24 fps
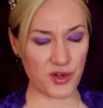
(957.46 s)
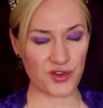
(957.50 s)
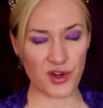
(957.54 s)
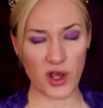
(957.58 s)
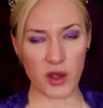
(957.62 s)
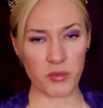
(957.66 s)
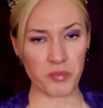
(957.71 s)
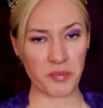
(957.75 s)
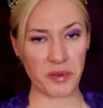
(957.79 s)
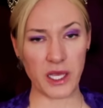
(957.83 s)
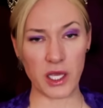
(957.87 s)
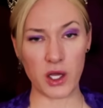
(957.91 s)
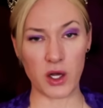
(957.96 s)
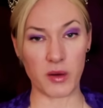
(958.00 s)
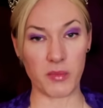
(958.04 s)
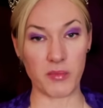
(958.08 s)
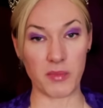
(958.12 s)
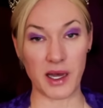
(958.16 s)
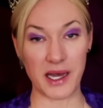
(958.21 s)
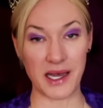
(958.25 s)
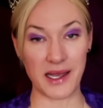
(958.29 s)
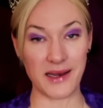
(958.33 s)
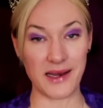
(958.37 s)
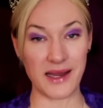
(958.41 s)
don't pee on
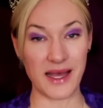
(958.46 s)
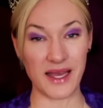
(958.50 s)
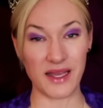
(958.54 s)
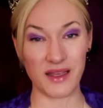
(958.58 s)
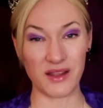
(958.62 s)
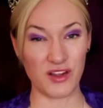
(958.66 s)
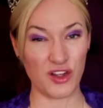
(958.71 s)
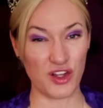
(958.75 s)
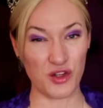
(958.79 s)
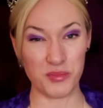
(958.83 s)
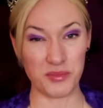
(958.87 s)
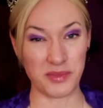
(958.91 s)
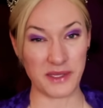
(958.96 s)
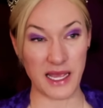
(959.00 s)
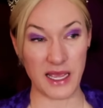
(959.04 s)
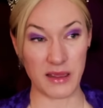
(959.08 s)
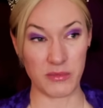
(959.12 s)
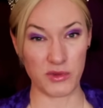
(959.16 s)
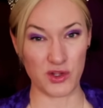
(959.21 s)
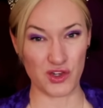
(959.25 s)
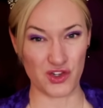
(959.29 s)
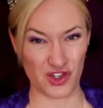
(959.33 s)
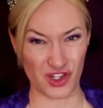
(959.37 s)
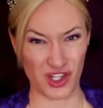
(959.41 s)
my leg and
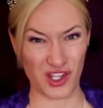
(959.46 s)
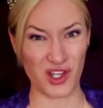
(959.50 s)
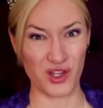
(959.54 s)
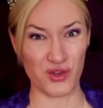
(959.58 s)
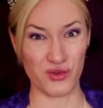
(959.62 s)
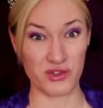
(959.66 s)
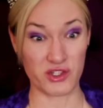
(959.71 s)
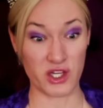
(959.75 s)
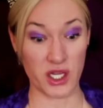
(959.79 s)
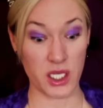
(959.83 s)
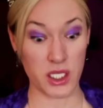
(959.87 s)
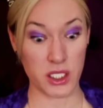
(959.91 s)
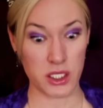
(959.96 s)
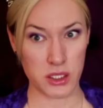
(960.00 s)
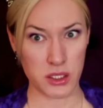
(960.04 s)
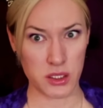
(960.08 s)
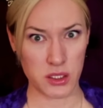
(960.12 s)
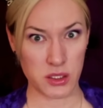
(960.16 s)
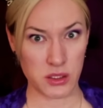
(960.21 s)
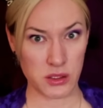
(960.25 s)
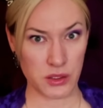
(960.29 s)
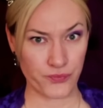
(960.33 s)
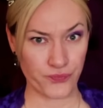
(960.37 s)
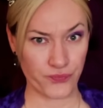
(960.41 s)
blame the jacuzzi.
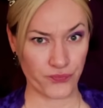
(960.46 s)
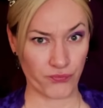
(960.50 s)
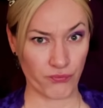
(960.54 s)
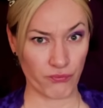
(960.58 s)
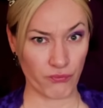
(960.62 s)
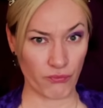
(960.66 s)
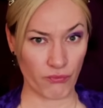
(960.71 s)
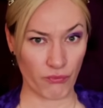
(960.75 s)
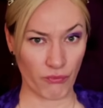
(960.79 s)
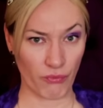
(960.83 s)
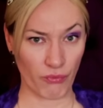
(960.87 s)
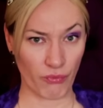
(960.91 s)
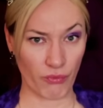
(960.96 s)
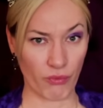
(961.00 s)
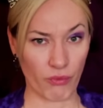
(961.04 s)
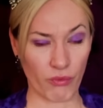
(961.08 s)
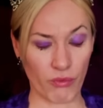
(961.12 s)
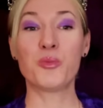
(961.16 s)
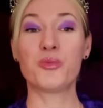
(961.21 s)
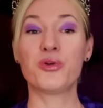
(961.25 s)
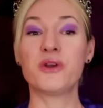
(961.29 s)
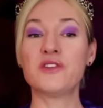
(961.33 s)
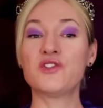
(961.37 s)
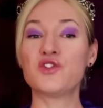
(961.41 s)

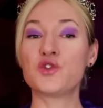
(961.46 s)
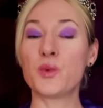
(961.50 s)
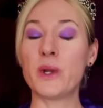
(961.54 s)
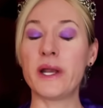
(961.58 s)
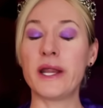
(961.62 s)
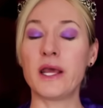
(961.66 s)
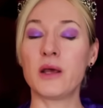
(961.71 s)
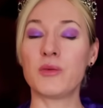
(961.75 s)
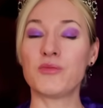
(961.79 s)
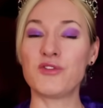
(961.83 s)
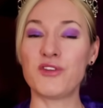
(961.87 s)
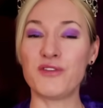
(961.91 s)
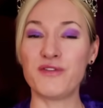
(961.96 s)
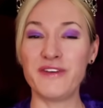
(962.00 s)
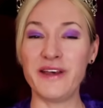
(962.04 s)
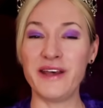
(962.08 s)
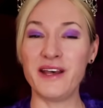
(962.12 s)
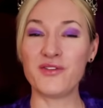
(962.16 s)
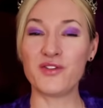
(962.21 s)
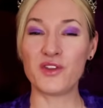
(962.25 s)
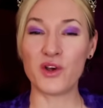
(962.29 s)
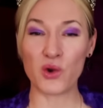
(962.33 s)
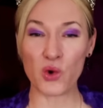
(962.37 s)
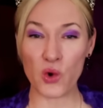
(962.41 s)
Prince William
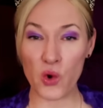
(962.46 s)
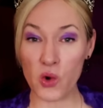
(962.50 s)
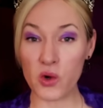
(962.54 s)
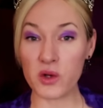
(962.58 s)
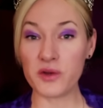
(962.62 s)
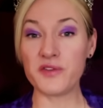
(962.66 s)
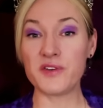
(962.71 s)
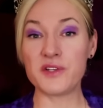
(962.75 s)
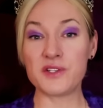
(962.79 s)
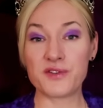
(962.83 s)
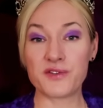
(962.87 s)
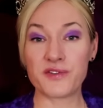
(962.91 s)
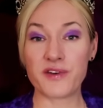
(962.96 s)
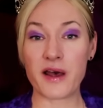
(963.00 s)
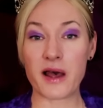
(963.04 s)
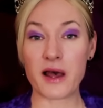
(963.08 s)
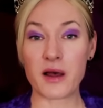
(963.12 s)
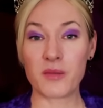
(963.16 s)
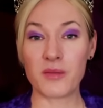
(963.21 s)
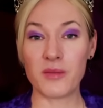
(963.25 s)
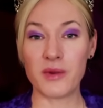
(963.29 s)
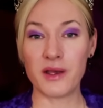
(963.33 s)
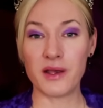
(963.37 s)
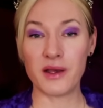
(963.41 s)
revealed that all of his
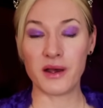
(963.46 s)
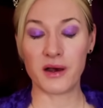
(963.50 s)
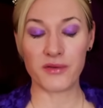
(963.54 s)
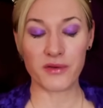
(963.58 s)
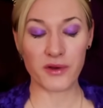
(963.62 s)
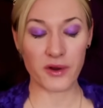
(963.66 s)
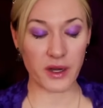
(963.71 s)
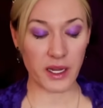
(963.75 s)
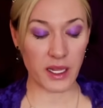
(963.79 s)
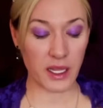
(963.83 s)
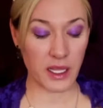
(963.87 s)
family are very